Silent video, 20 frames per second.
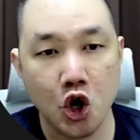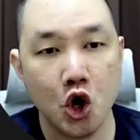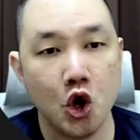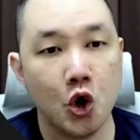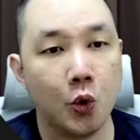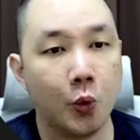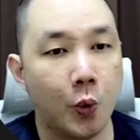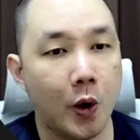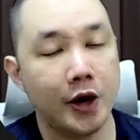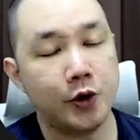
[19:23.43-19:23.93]

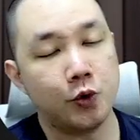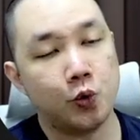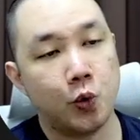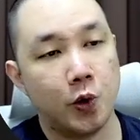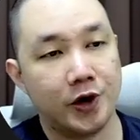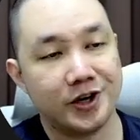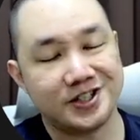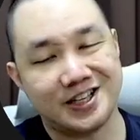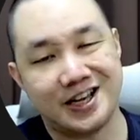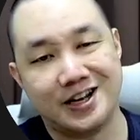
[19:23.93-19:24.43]
What
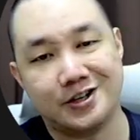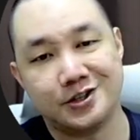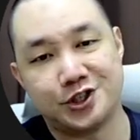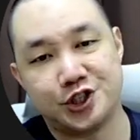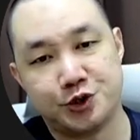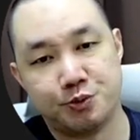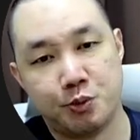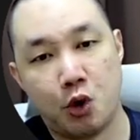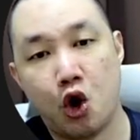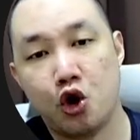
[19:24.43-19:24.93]
works at a
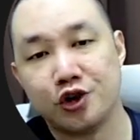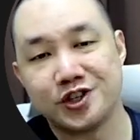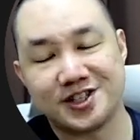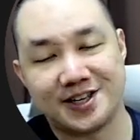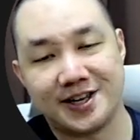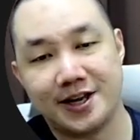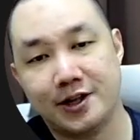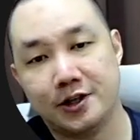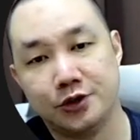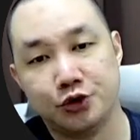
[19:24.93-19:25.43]
small
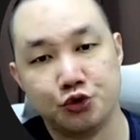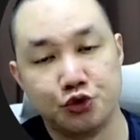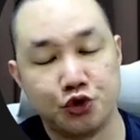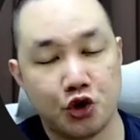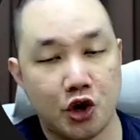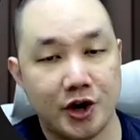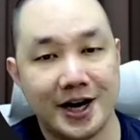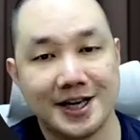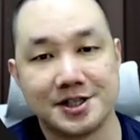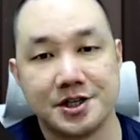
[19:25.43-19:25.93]
scale do
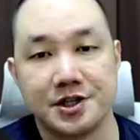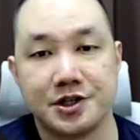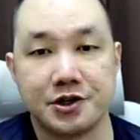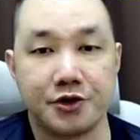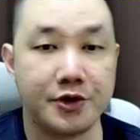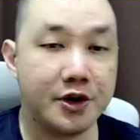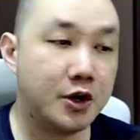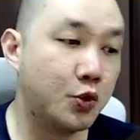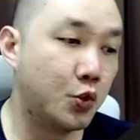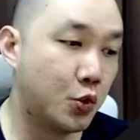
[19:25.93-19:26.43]
not
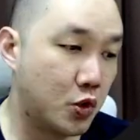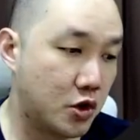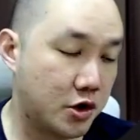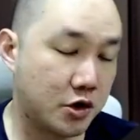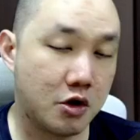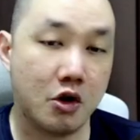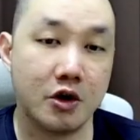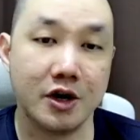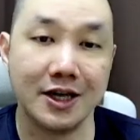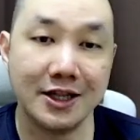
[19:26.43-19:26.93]
necessarily work
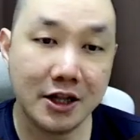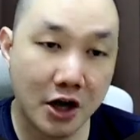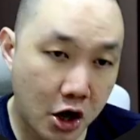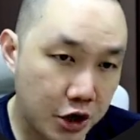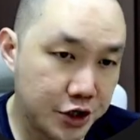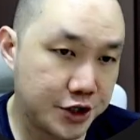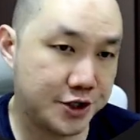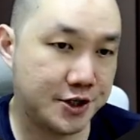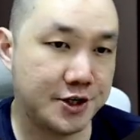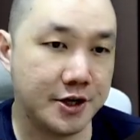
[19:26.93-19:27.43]
on a
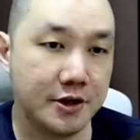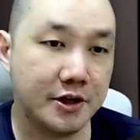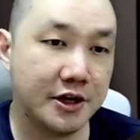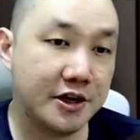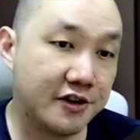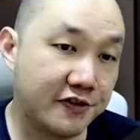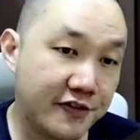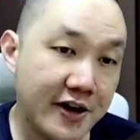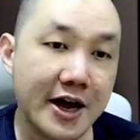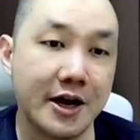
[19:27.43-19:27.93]
large scale. In
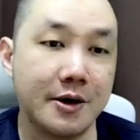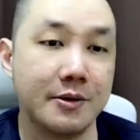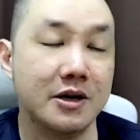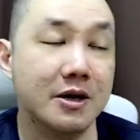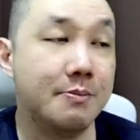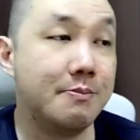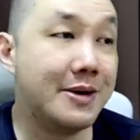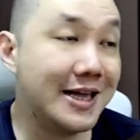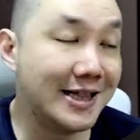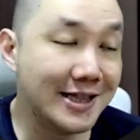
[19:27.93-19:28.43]
fact, the
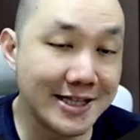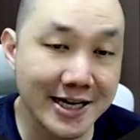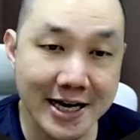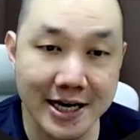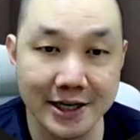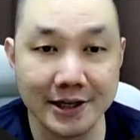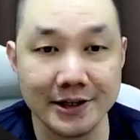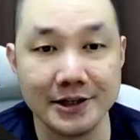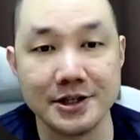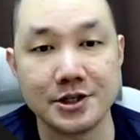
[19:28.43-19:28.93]

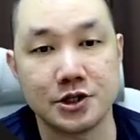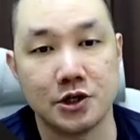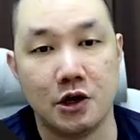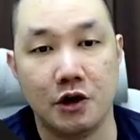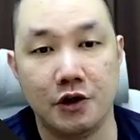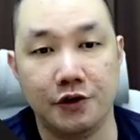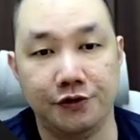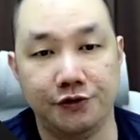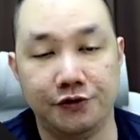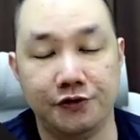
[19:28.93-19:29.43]
maintenance
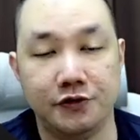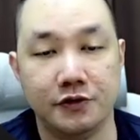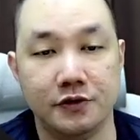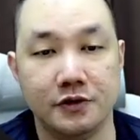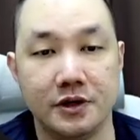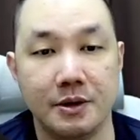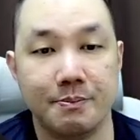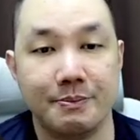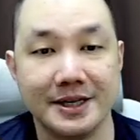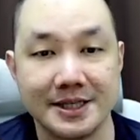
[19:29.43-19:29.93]
of the
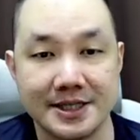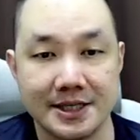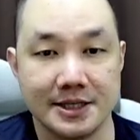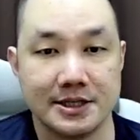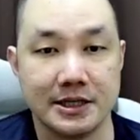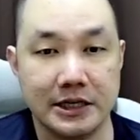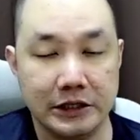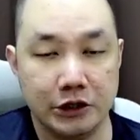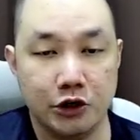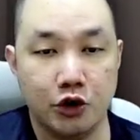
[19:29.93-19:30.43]
business
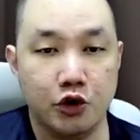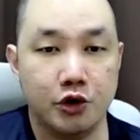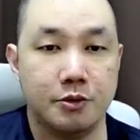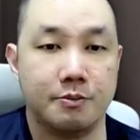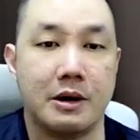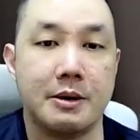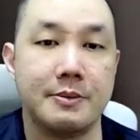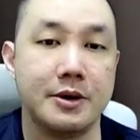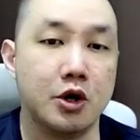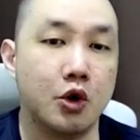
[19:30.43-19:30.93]
alone
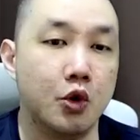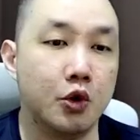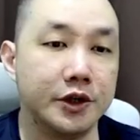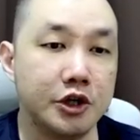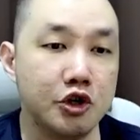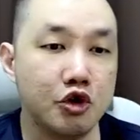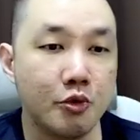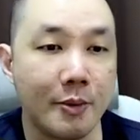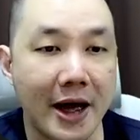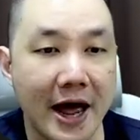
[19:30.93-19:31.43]
might be holding
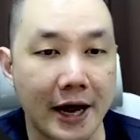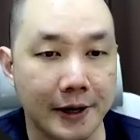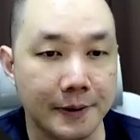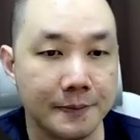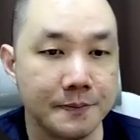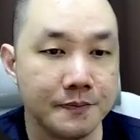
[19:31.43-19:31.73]
you back.